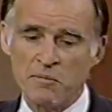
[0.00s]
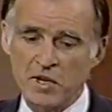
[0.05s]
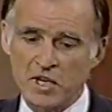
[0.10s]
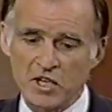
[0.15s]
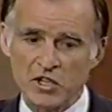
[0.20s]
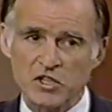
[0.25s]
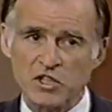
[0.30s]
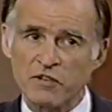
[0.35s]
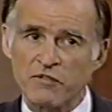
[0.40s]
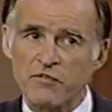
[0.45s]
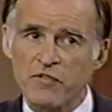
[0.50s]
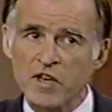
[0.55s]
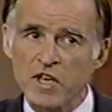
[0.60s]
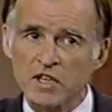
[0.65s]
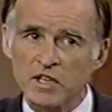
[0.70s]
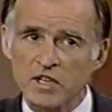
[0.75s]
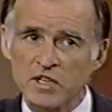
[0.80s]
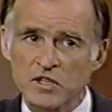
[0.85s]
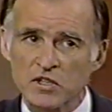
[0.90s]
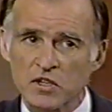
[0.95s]
because the
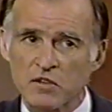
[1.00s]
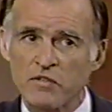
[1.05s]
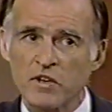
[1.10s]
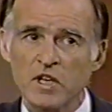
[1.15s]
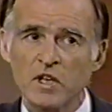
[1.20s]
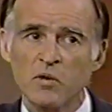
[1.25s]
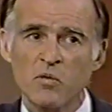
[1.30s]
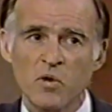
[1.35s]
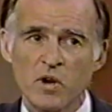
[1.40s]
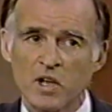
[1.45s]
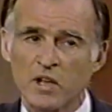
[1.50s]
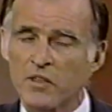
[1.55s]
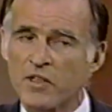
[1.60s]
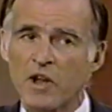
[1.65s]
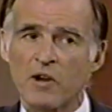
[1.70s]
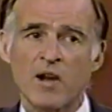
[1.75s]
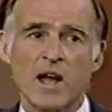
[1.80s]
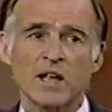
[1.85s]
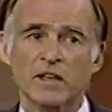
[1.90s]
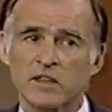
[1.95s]
feelings of ill will,
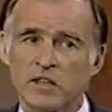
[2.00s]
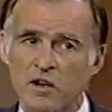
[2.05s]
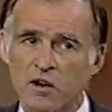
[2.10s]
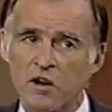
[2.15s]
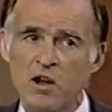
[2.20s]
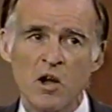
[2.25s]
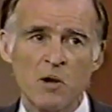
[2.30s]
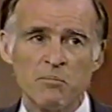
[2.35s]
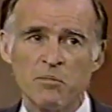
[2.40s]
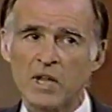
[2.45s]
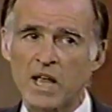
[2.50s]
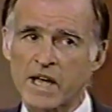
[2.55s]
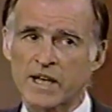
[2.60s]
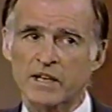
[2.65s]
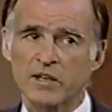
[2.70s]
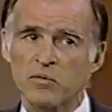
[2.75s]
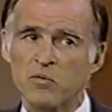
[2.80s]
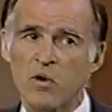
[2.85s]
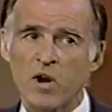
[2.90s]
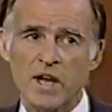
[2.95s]
they're out there, black
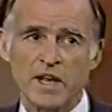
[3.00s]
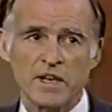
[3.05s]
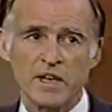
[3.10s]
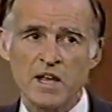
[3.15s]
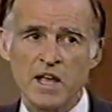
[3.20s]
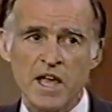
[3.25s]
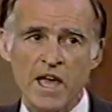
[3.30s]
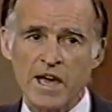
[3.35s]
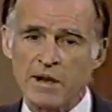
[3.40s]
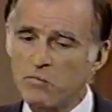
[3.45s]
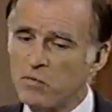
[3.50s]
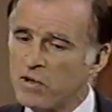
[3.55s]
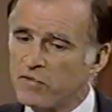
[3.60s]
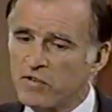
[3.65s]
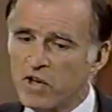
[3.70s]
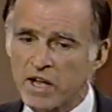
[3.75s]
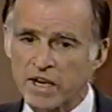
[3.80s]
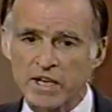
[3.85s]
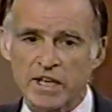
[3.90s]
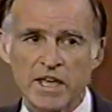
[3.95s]
and white, and we've
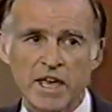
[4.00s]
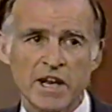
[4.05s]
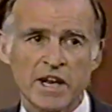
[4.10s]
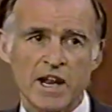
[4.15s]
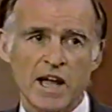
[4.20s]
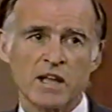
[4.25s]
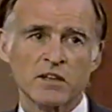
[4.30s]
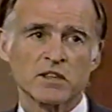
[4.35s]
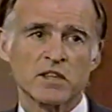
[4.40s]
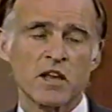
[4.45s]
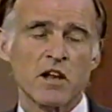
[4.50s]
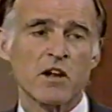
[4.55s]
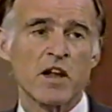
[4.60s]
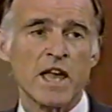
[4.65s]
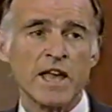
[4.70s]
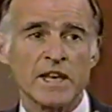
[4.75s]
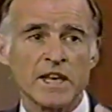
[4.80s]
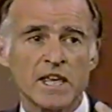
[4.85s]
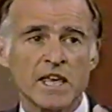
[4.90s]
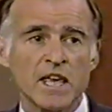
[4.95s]
got to get it out there
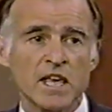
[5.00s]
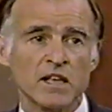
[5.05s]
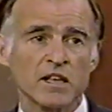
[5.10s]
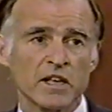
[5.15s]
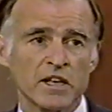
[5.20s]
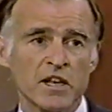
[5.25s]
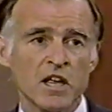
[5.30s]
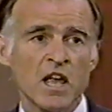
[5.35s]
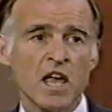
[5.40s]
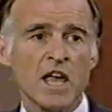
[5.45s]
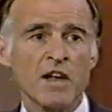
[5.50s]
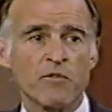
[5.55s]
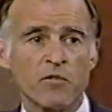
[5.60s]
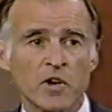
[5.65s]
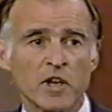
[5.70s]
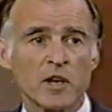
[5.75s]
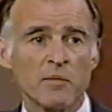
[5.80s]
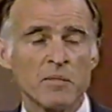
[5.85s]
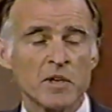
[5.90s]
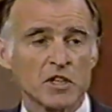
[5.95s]
and heal it if we're
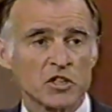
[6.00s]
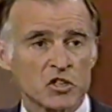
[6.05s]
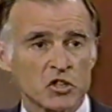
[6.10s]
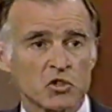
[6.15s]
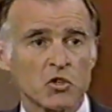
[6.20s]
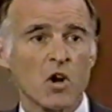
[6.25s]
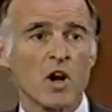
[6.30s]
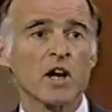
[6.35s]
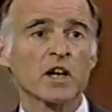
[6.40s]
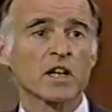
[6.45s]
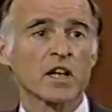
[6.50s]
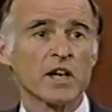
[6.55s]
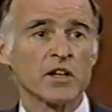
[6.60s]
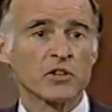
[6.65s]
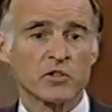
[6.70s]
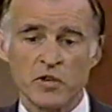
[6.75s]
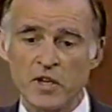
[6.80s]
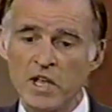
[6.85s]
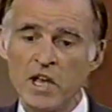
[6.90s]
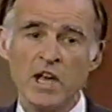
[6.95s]
going to be a strong
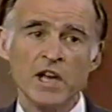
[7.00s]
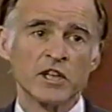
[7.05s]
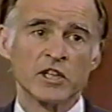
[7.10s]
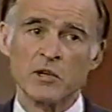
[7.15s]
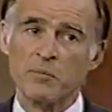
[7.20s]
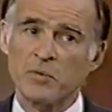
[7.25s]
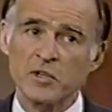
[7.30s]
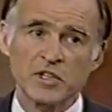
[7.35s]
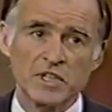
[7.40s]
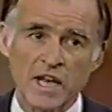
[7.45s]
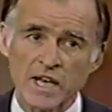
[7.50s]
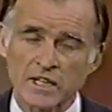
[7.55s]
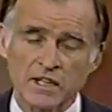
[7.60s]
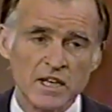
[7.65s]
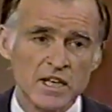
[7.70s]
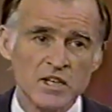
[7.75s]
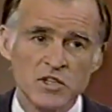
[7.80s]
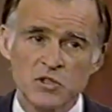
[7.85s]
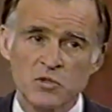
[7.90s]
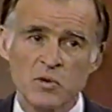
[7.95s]
country to protect
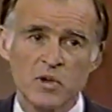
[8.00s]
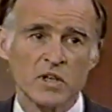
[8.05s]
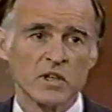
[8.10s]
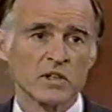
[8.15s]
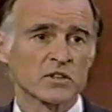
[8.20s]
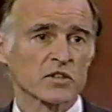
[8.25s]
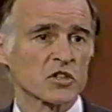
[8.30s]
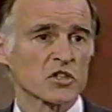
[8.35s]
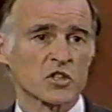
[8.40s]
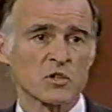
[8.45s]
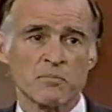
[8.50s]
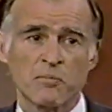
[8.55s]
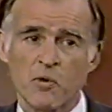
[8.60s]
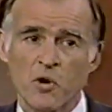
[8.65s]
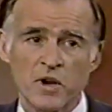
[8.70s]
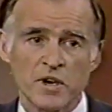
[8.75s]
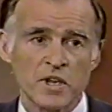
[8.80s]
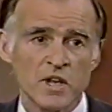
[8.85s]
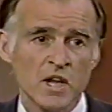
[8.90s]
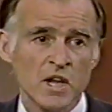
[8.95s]
Israel, to
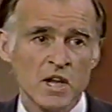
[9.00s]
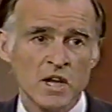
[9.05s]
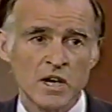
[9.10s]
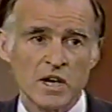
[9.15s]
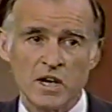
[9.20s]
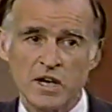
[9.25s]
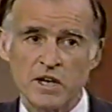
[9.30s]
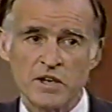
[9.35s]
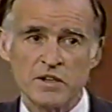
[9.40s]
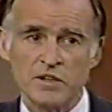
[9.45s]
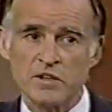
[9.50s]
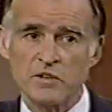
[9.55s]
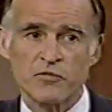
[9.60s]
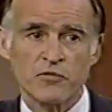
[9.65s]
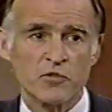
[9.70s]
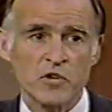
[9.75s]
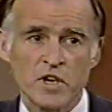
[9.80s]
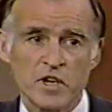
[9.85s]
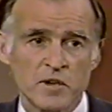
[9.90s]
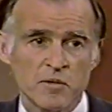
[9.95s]
support uh, the
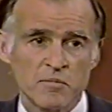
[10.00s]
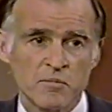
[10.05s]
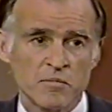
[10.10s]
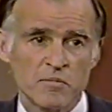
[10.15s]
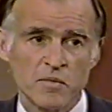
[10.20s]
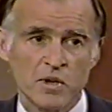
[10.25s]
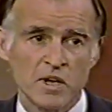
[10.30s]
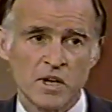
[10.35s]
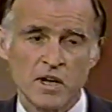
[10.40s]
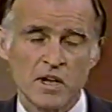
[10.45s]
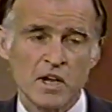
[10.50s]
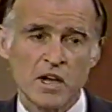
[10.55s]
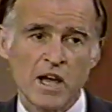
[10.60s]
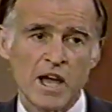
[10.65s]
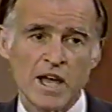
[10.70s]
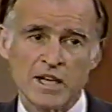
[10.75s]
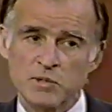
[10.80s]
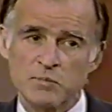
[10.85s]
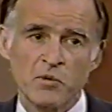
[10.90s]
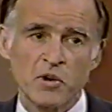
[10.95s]
freedom uh,
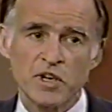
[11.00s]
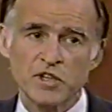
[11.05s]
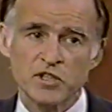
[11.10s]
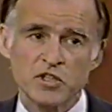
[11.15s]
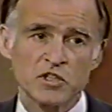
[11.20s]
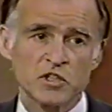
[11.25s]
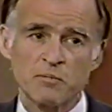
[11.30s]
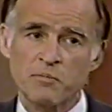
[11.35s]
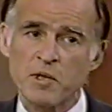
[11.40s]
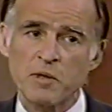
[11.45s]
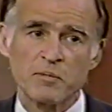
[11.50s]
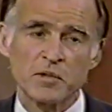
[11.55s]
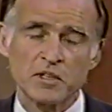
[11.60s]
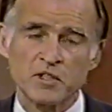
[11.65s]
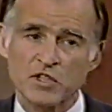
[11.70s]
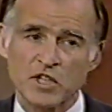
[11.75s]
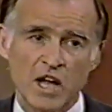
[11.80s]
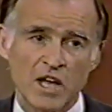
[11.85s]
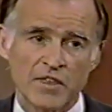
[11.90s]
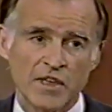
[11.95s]
aspirations of people in
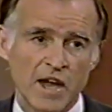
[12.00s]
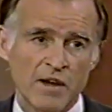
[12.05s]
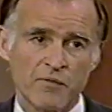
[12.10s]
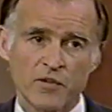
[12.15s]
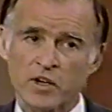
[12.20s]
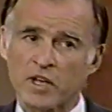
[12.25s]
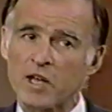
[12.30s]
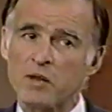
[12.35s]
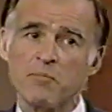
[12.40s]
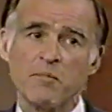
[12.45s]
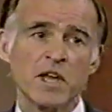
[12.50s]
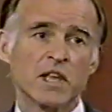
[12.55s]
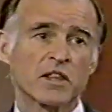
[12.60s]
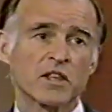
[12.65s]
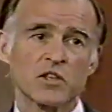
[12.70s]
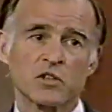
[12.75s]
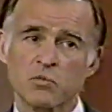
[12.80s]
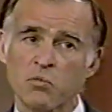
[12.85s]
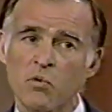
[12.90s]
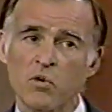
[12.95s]
South Africa, and make
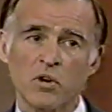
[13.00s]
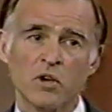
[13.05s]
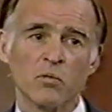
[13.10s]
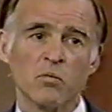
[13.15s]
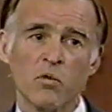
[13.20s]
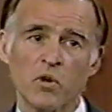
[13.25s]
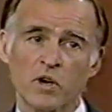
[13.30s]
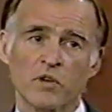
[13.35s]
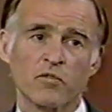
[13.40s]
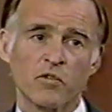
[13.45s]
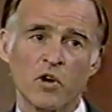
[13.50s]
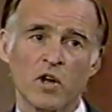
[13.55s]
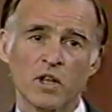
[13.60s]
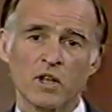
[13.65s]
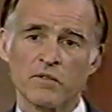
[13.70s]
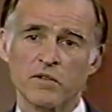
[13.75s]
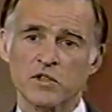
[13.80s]
this world work for uh, all us.